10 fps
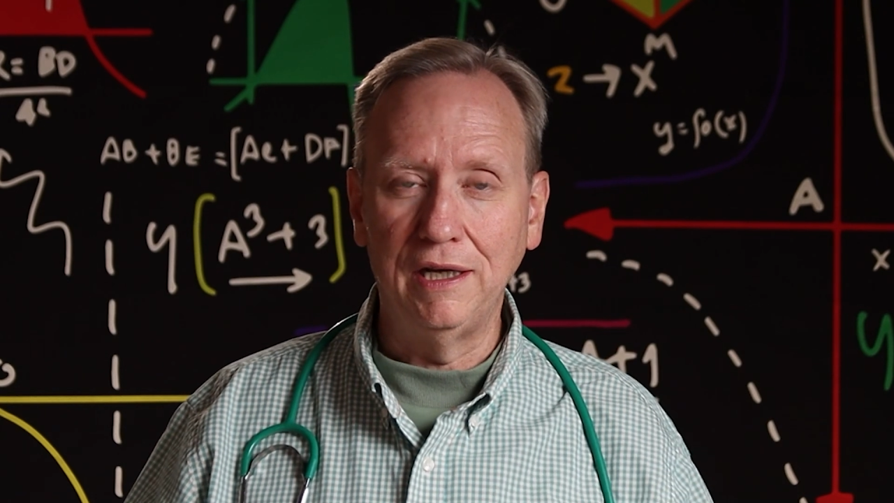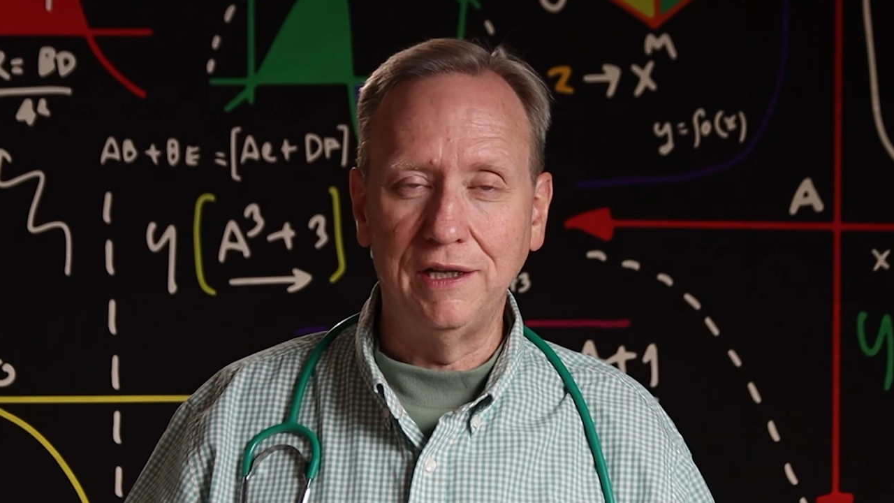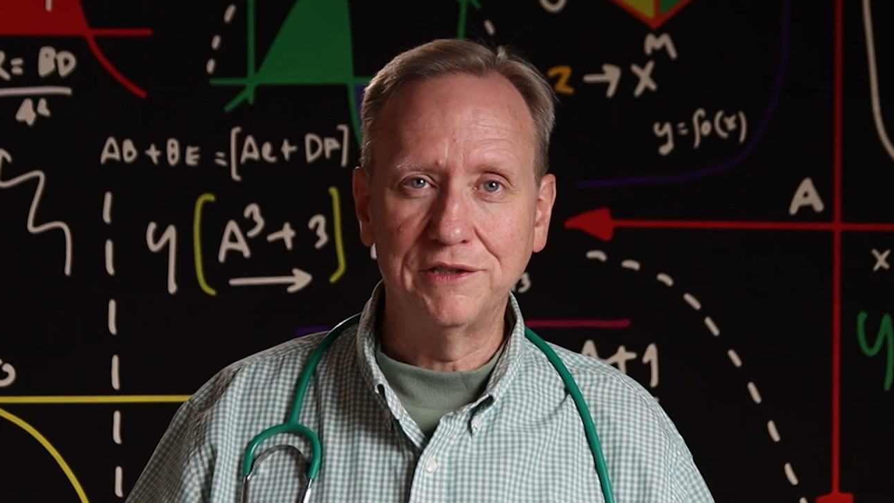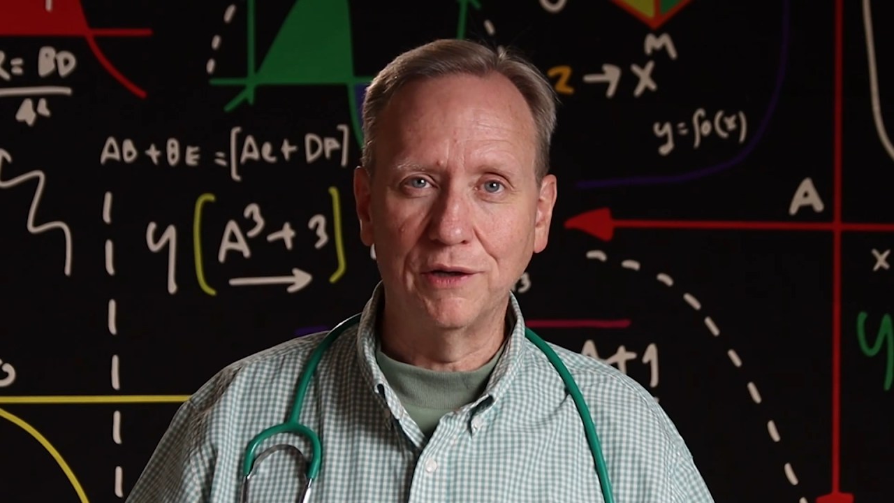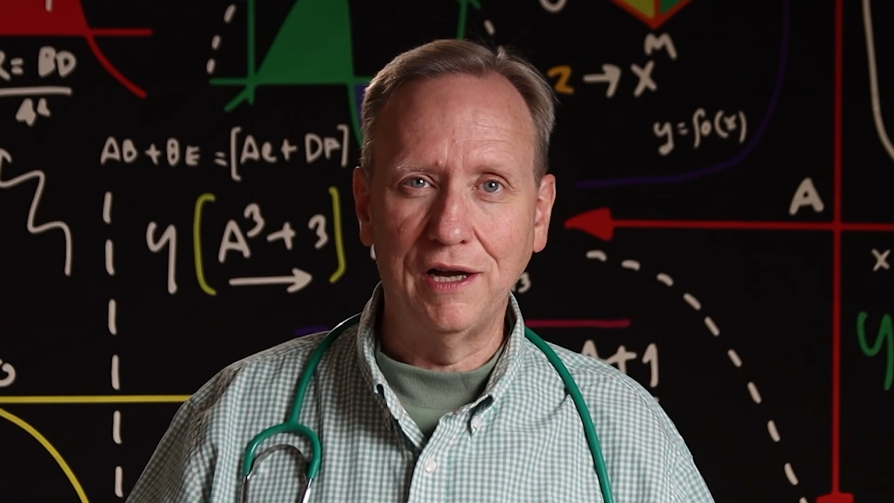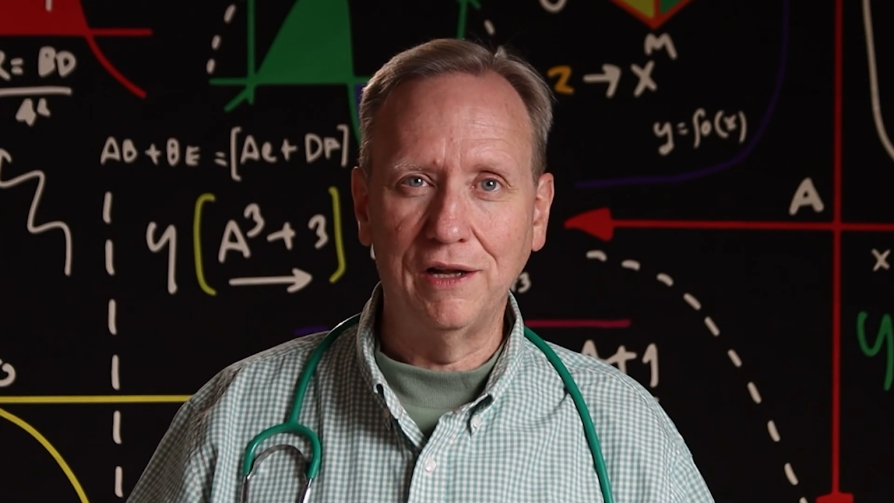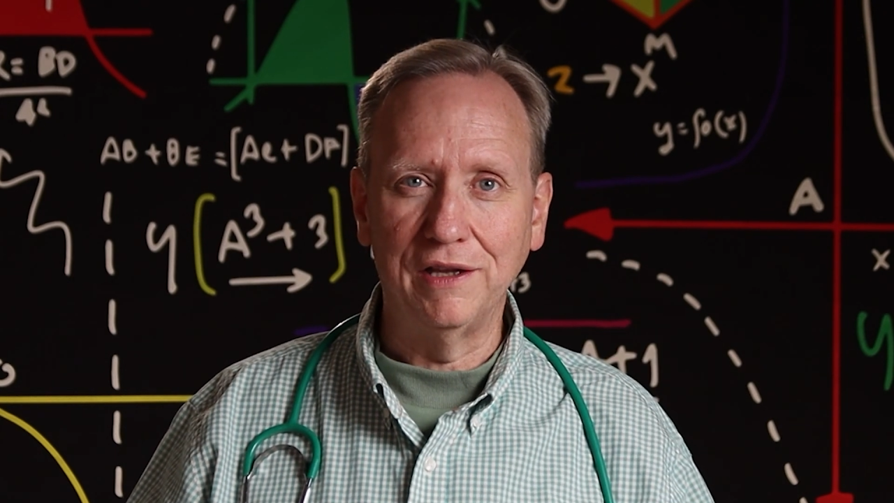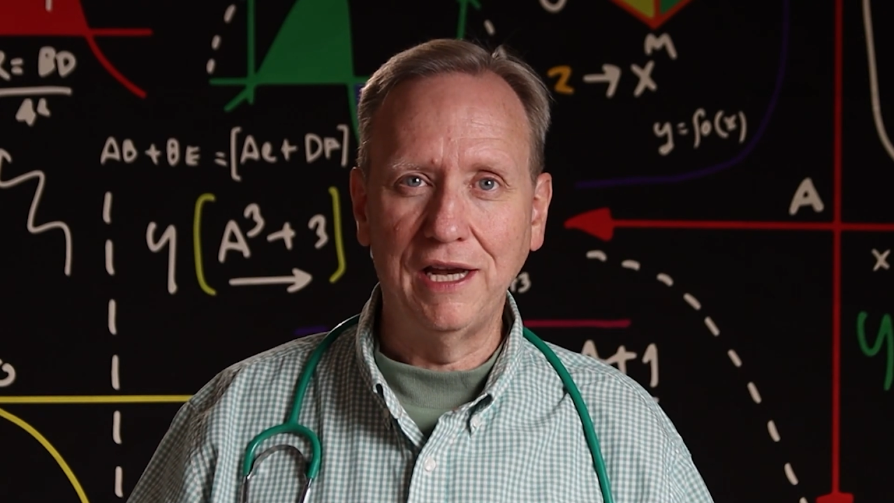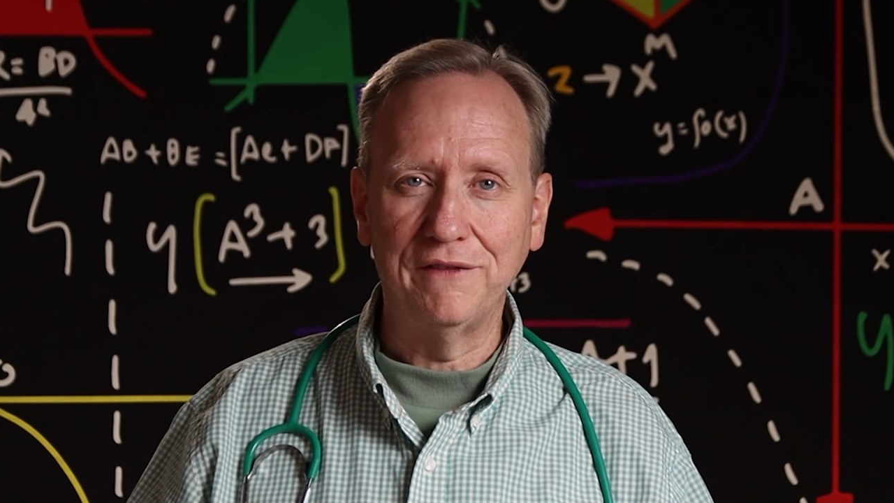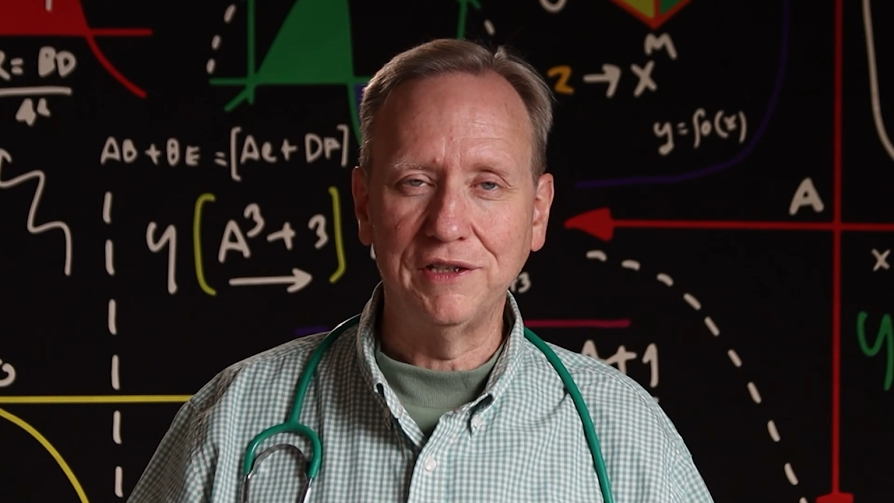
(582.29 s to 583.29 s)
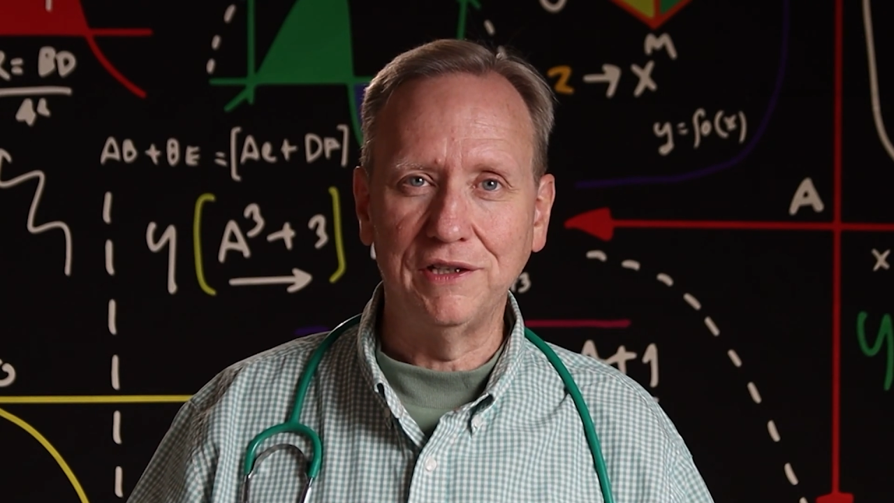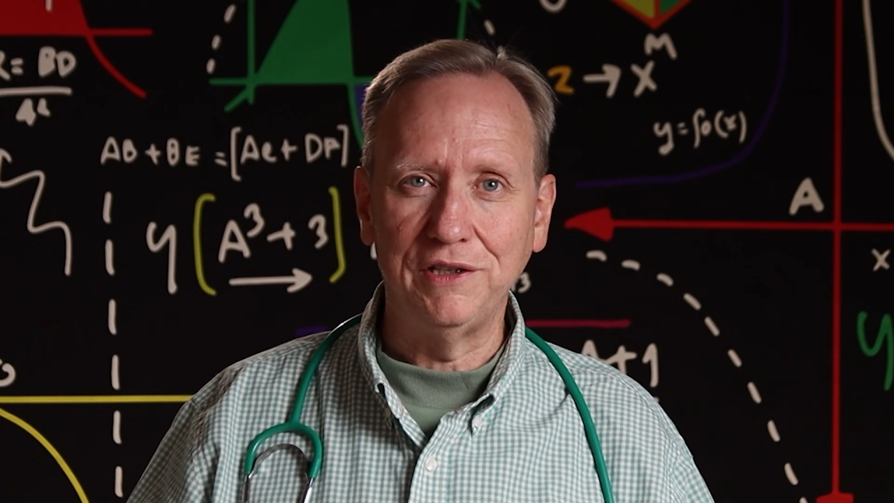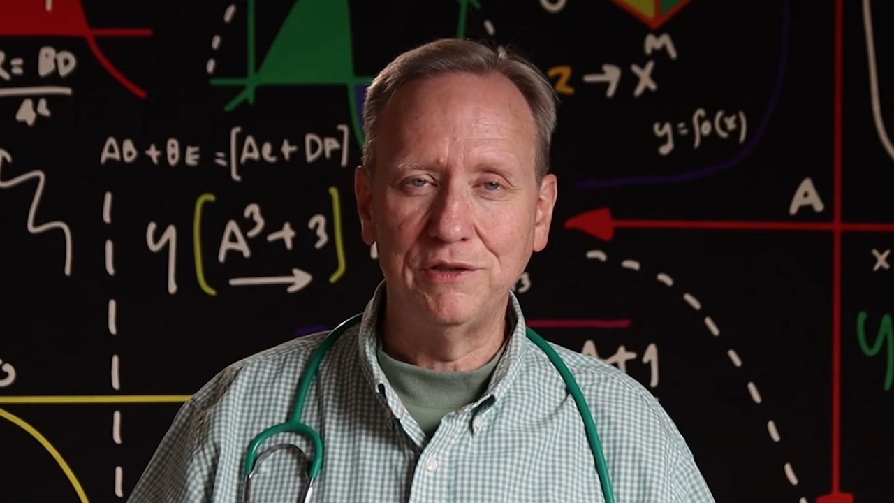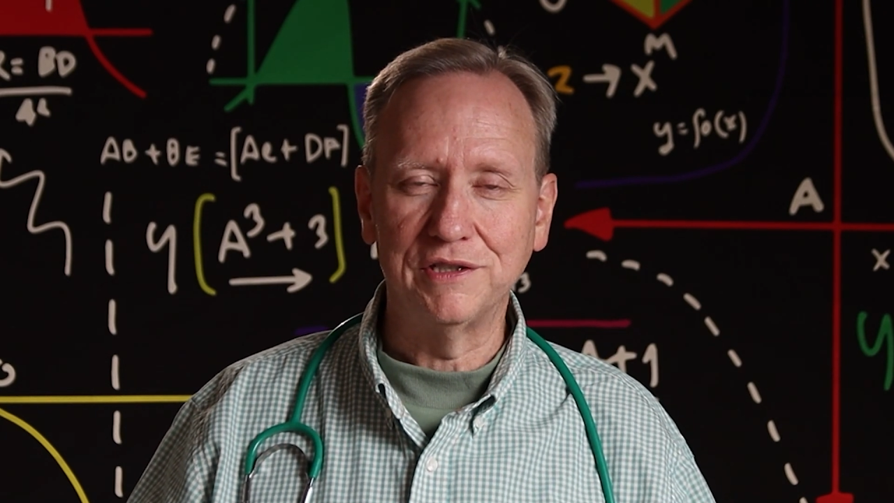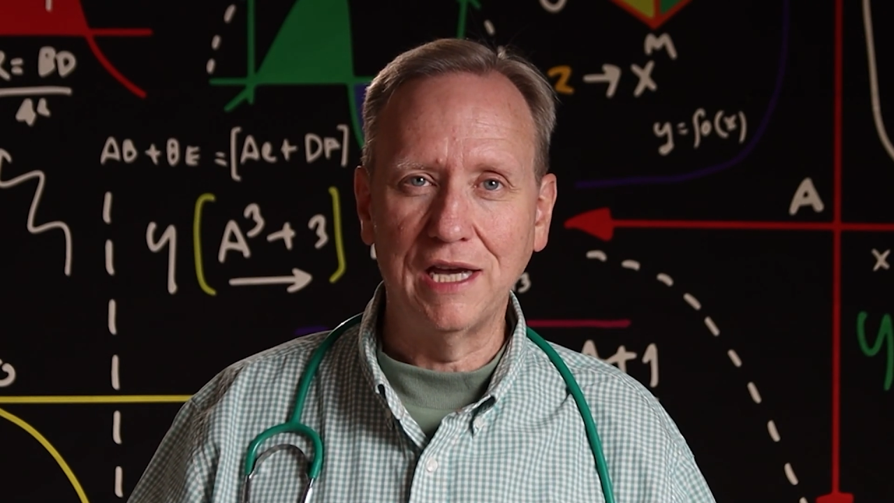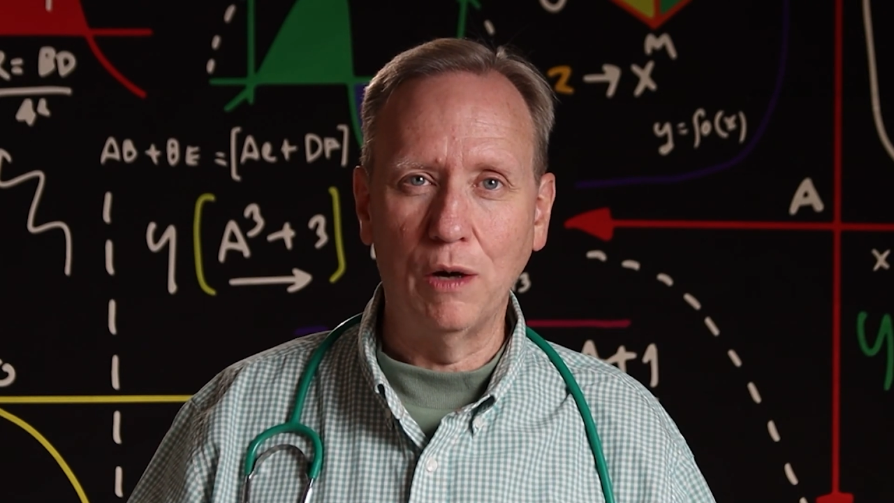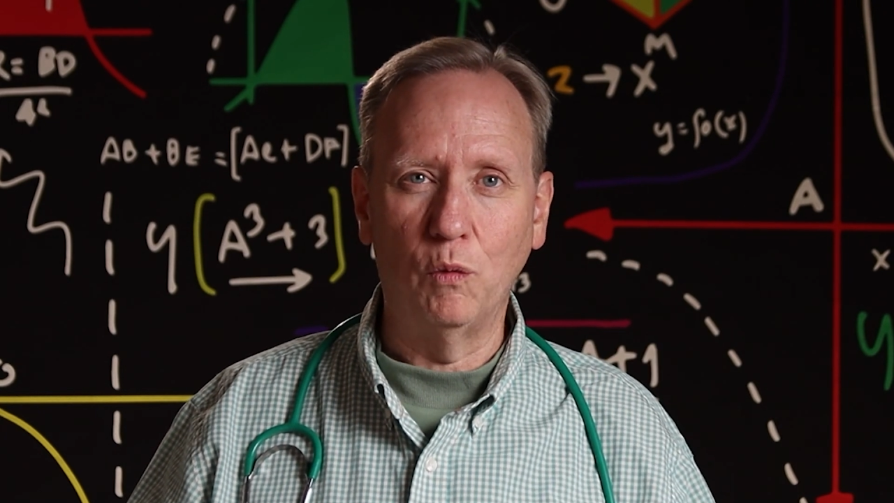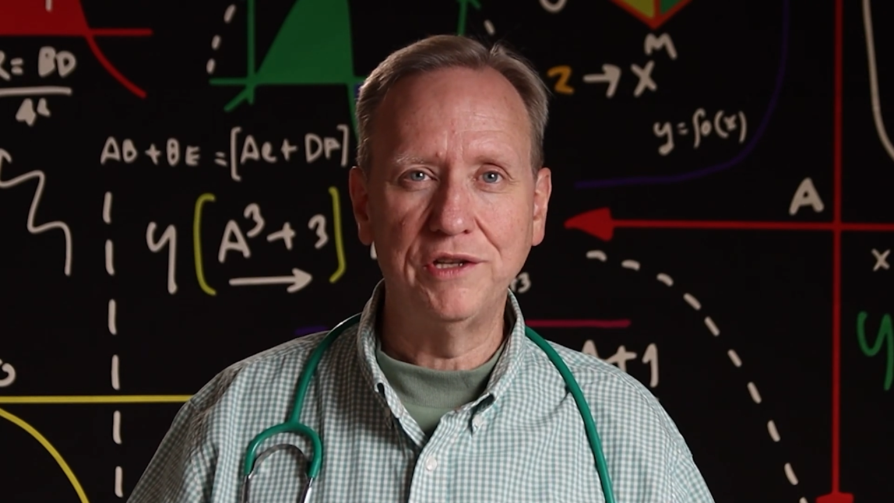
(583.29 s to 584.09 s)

And so I only have to use that.